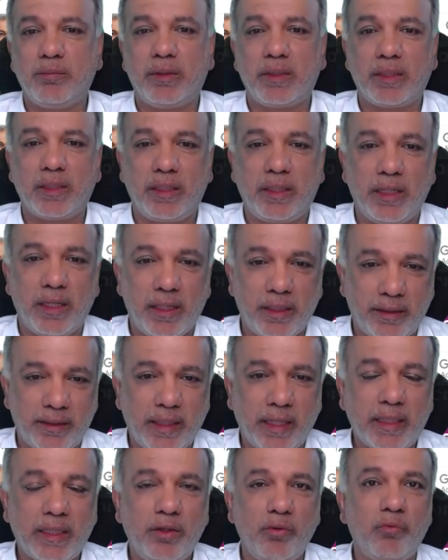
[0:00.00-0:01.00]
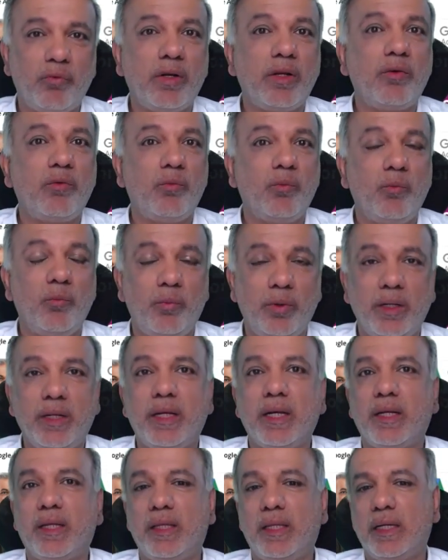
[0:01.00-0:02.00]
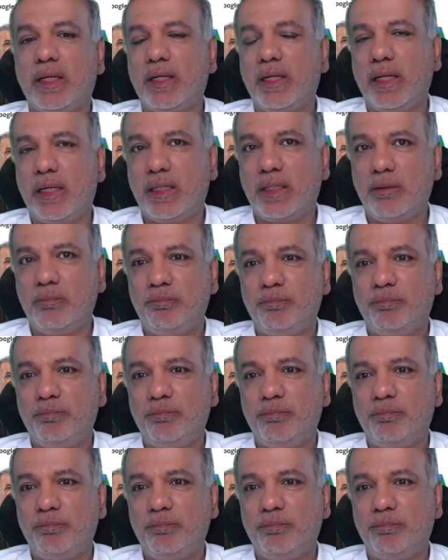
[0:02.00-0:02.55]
but an attractive one will get the click.